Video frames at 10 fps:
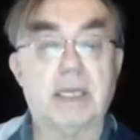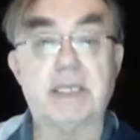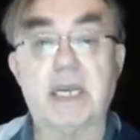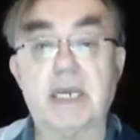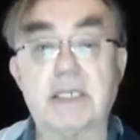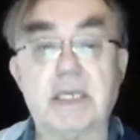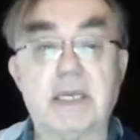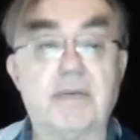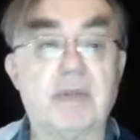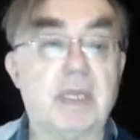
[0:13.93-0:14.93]
these actually
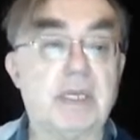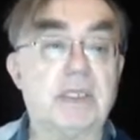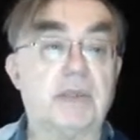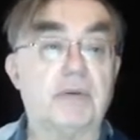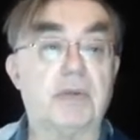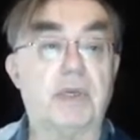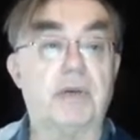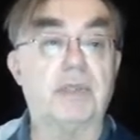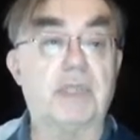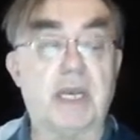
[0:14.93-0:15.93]
even list you the
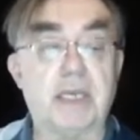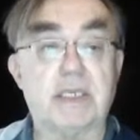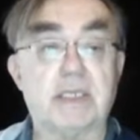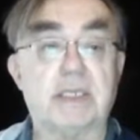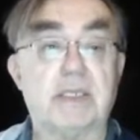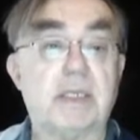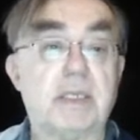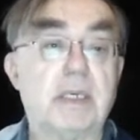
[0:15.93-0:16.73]
use cases.